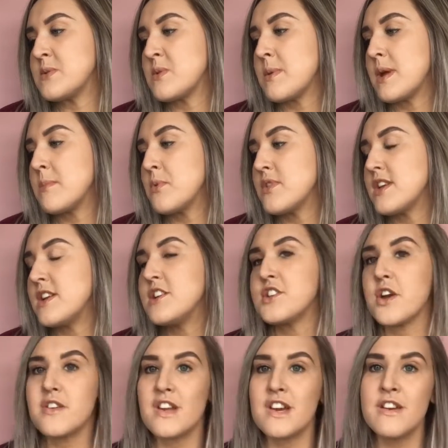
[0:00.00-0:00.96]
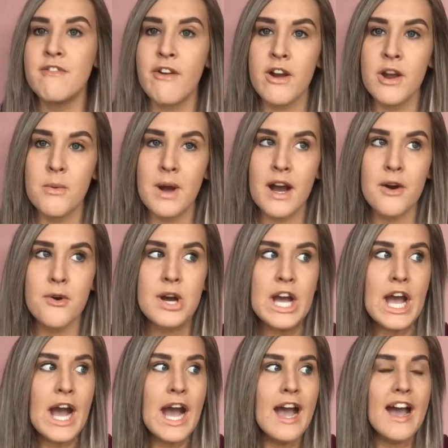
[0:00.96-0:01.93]
with people that you don't know very well?
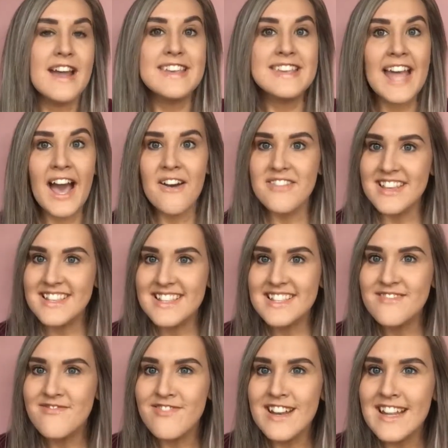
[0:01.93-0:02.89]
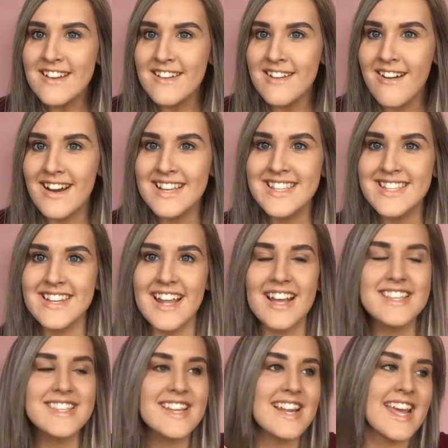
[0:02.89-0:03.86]
Now, this is a really good question
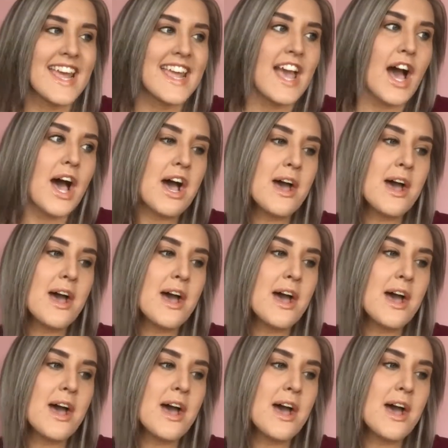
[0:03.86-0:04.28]
actually.